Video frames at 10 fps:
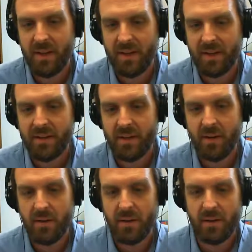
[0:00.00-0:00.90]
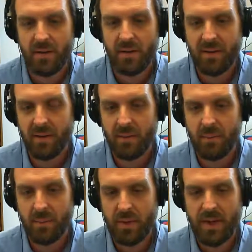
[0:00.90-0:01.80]
So
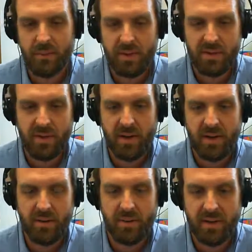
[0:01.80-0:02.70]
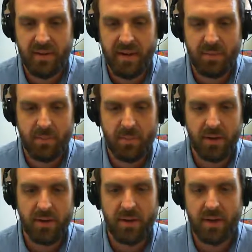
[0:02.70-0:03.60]
when I was trying to read that
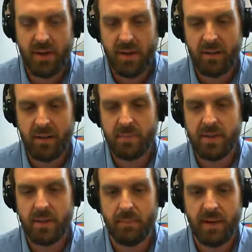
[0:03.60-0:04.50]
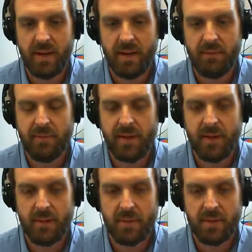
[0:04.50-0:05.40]
book, something I
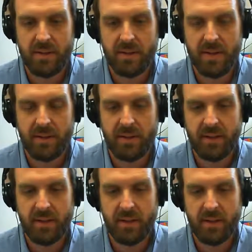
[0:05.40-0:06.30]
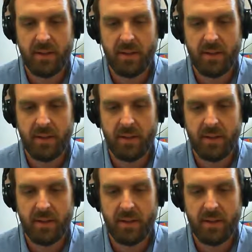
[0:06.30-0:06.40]
felt was that the